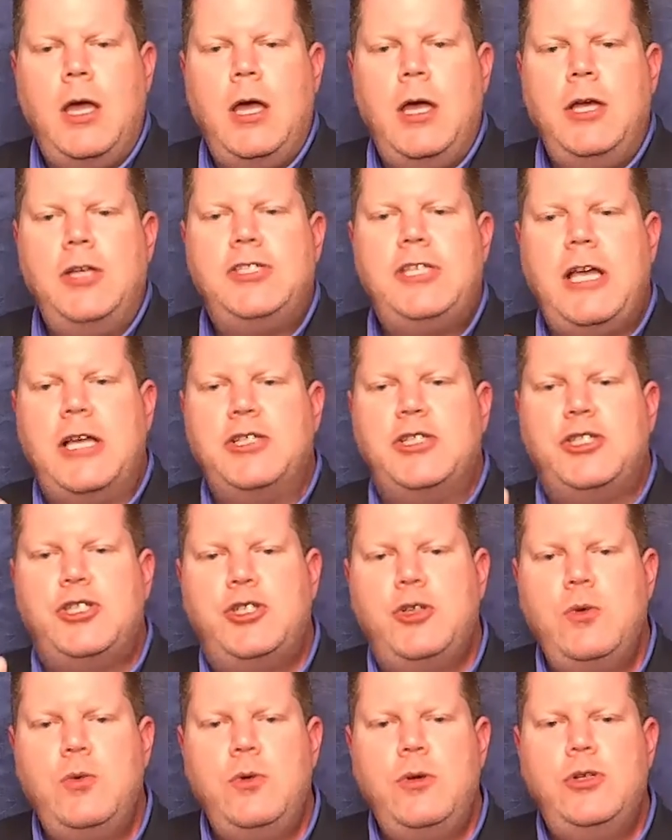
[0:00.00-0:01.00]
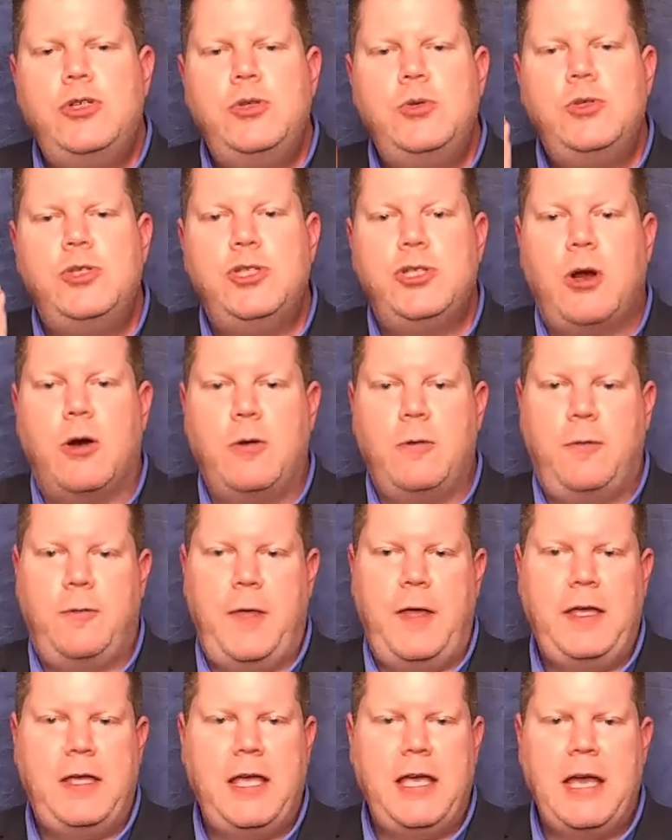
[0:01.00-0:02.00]
You see, as soon as you start
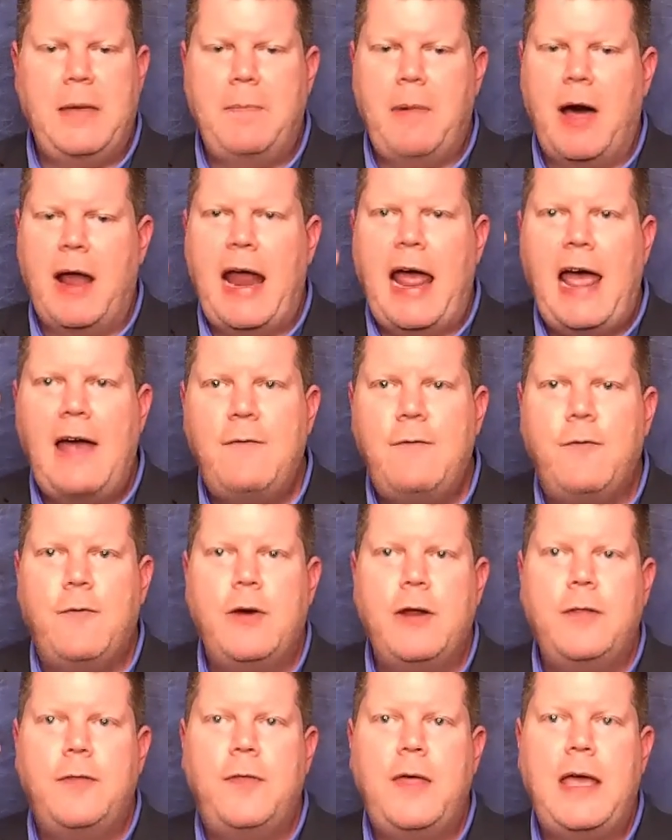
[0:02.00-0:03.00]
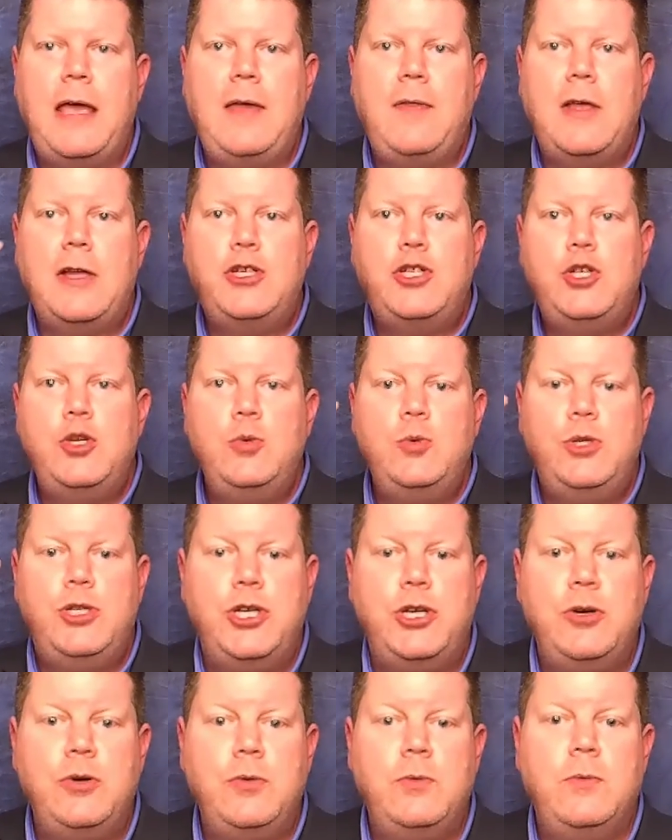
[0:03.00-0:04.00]
thinking about everything that you
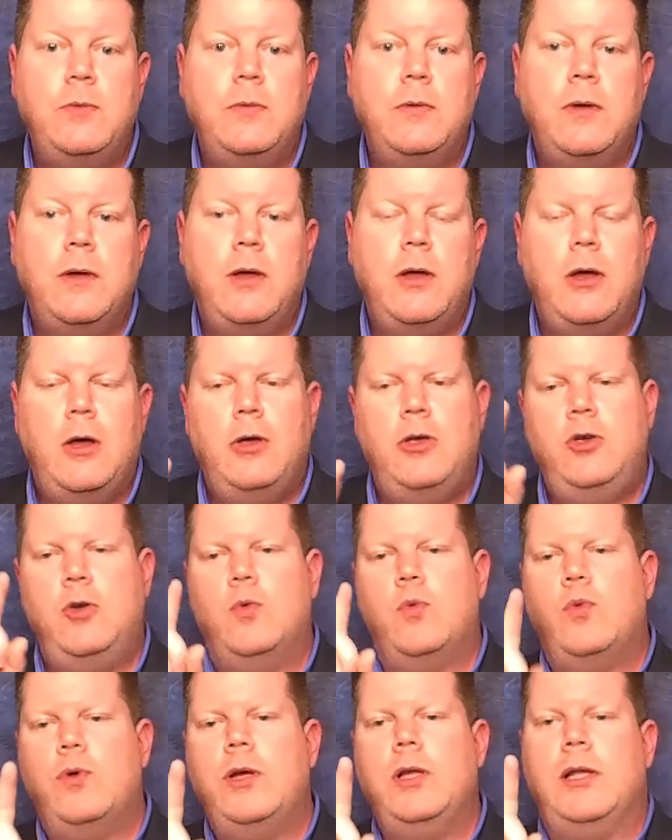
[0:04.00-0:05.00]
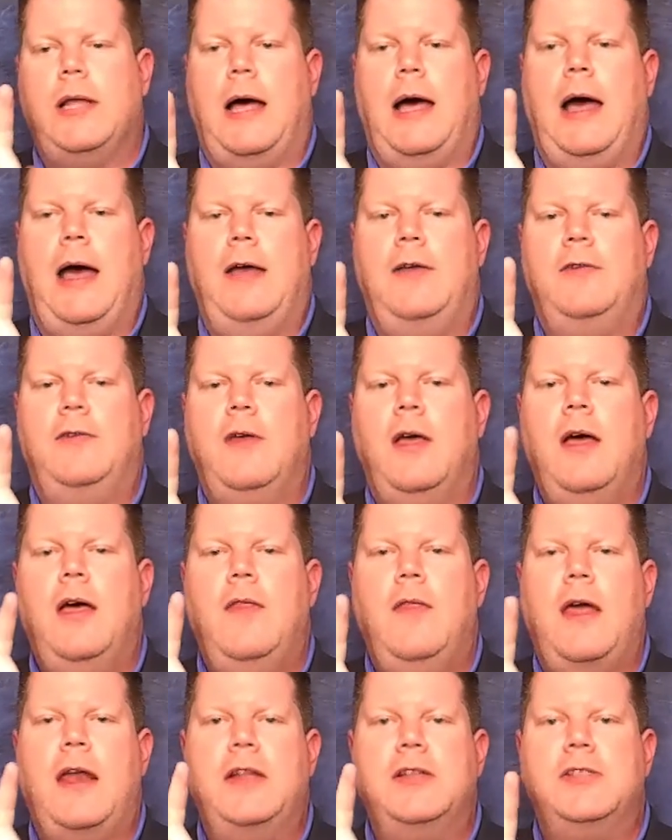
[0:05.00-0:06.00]
do, you realize
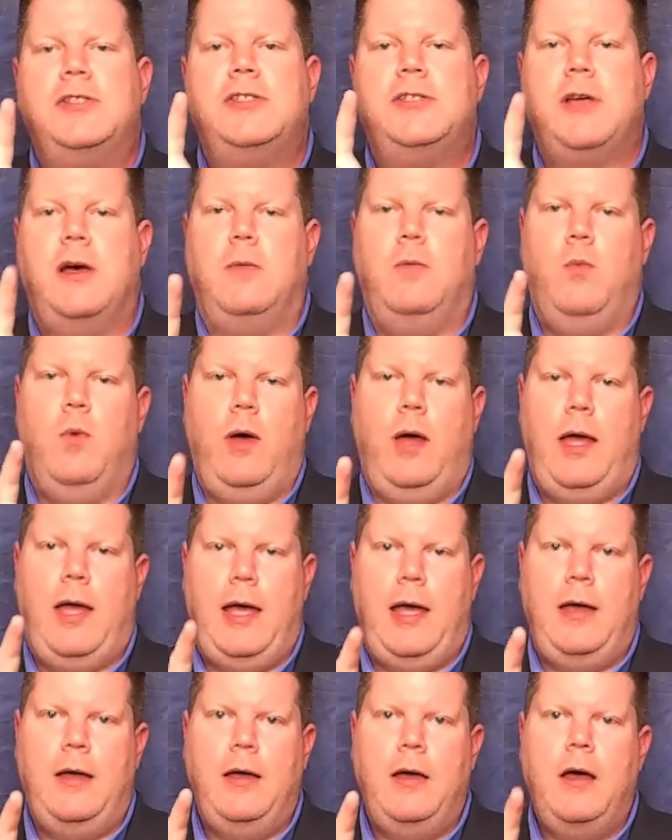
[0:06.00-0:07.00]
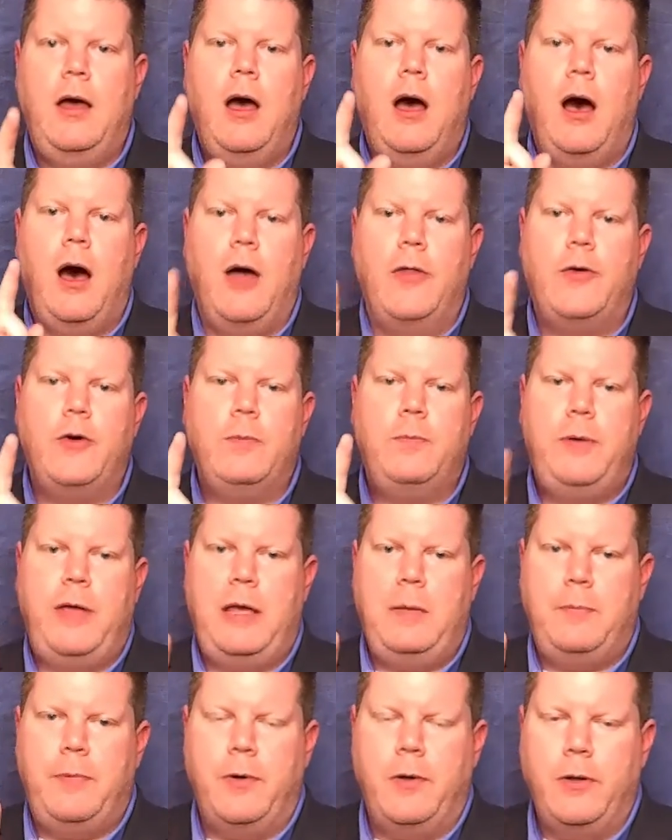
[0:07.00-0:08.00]
that in some way, other
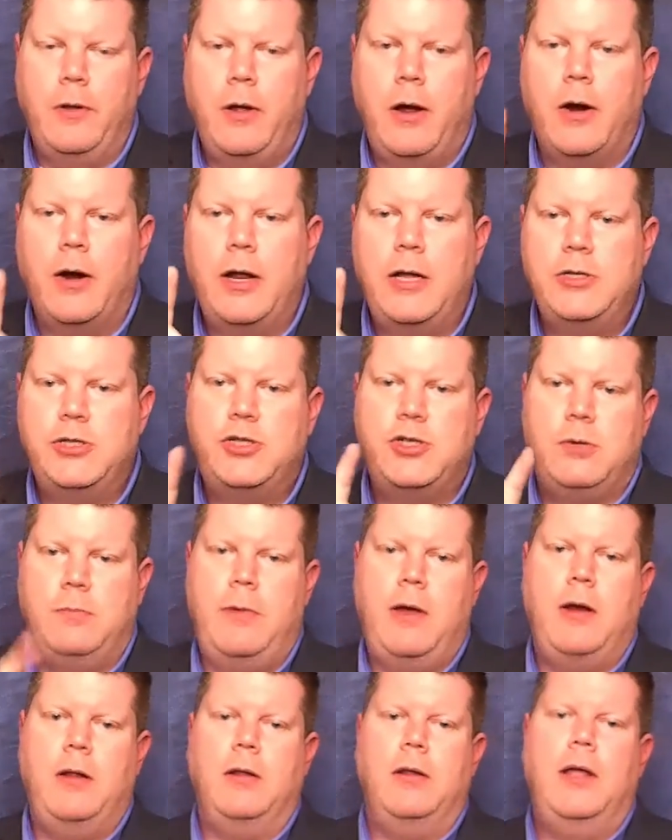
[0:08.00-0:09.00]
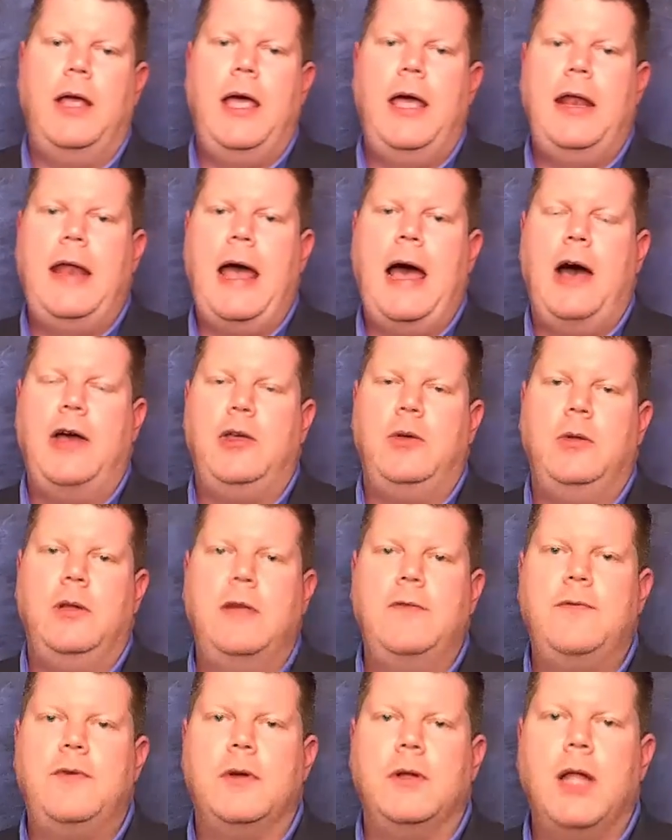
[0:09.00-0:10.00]
people are instrumental in how you
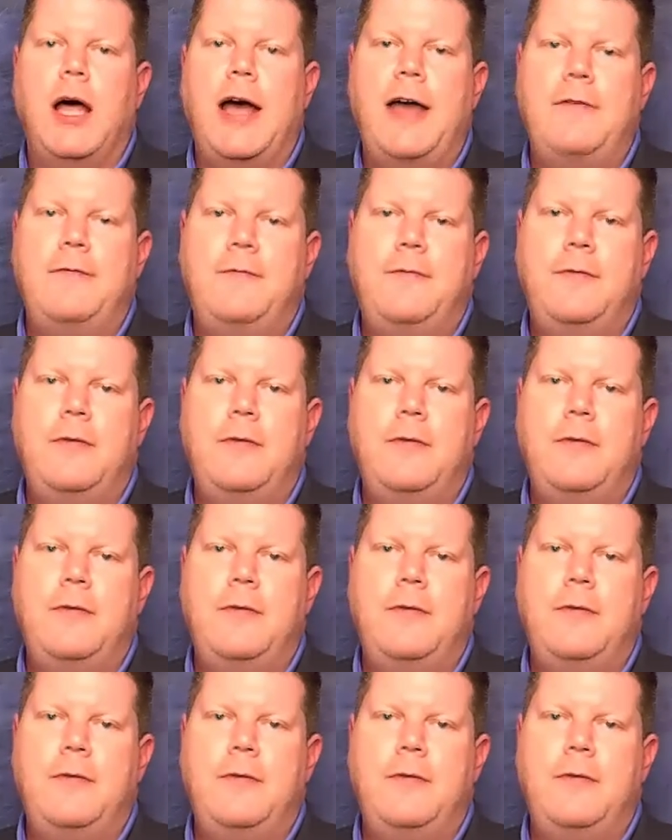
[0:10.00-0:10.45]
live your life.